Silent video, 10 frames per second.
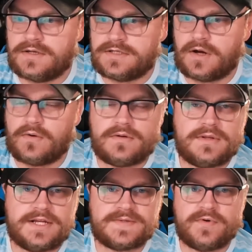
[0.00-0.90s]
So
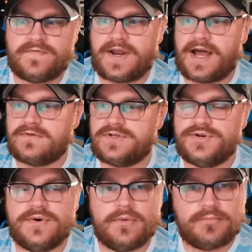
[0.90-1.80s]
let's move now
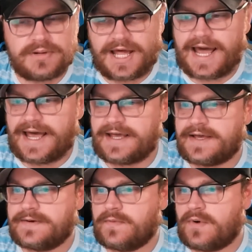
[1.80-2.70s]
to black,